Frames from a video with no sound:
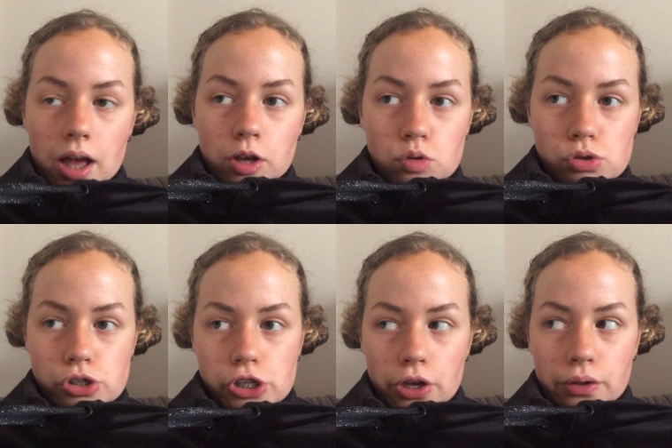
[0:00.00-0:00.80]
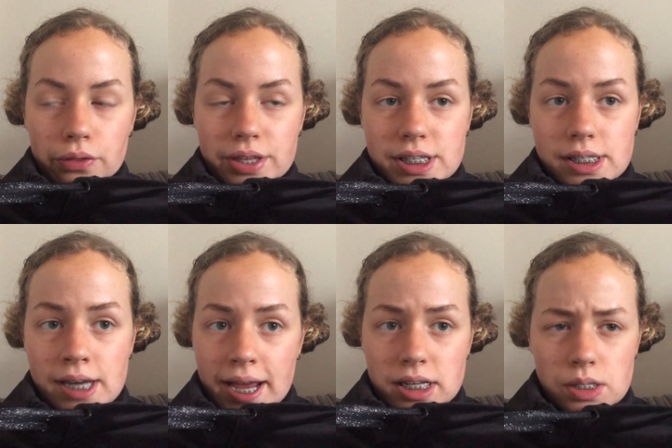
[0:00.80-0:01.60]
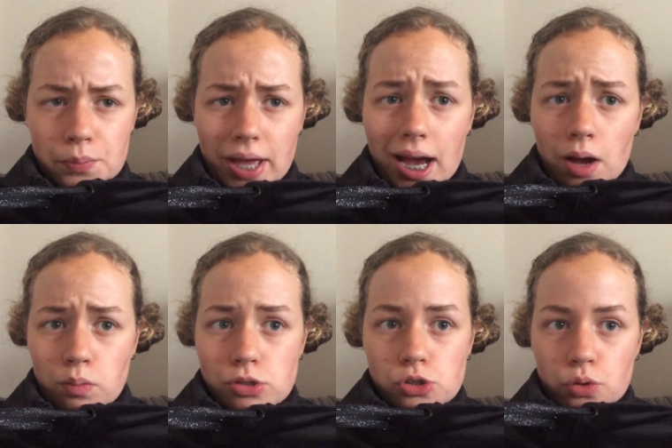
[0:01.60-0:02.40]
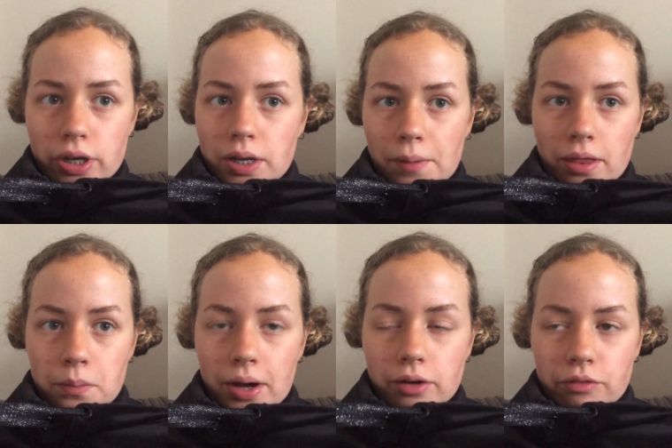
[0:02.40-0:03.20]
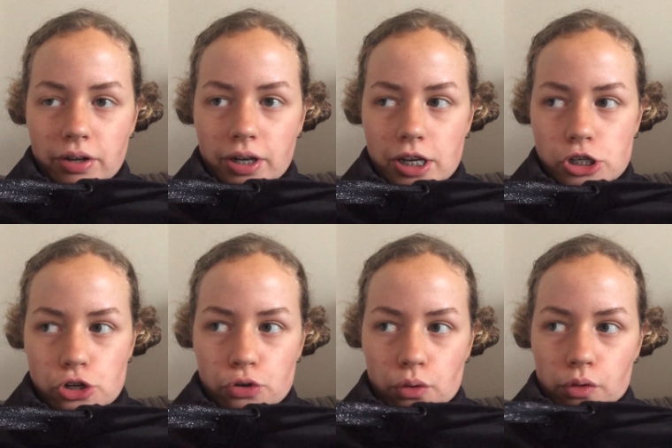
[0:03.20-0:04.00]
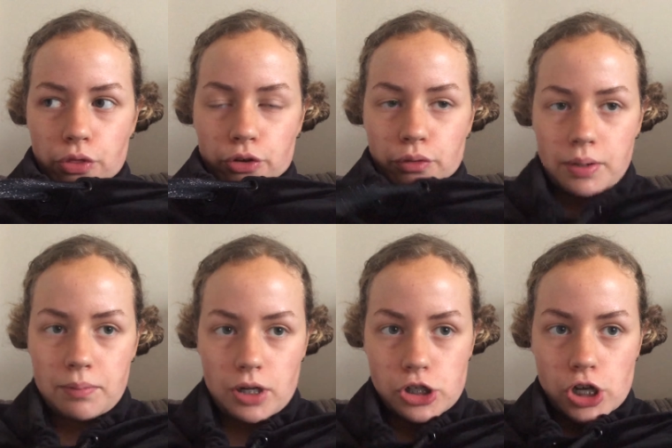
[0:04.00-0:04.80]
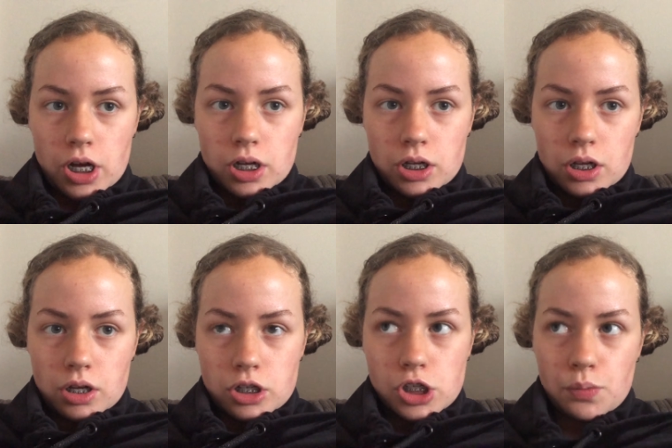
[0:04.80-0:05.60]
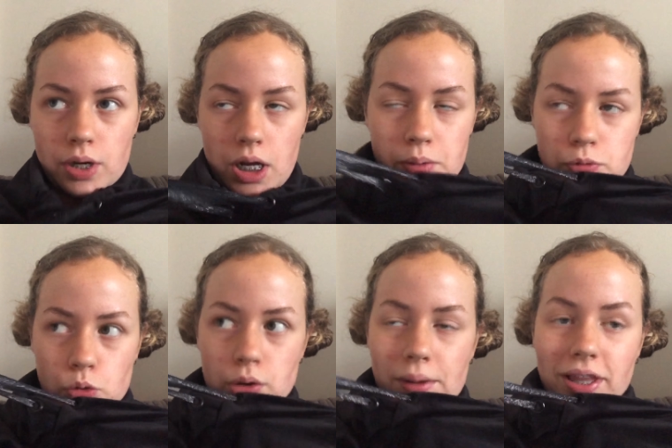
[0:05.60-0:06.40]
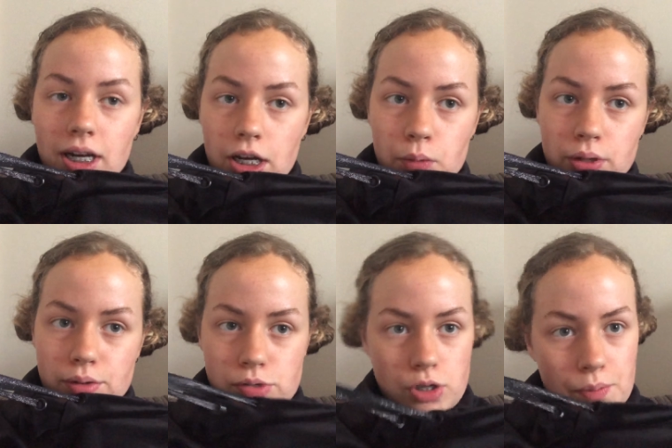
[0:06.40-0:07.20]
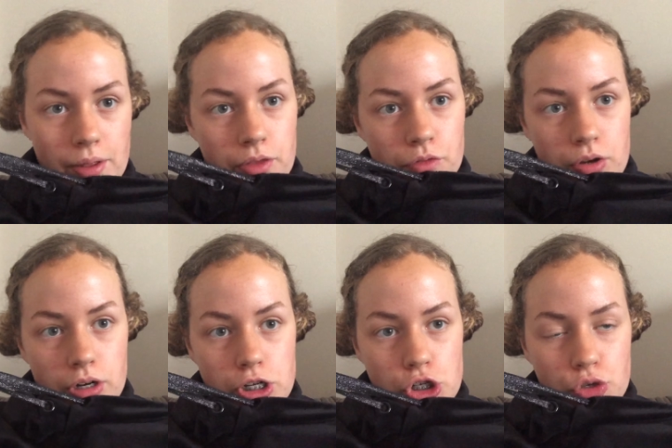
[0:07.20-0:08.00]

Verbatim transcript: Also, this next bit, I was talking about the powder foundation, not the cream blusher. So when I talk about the liquid, I wasn't about the foundation.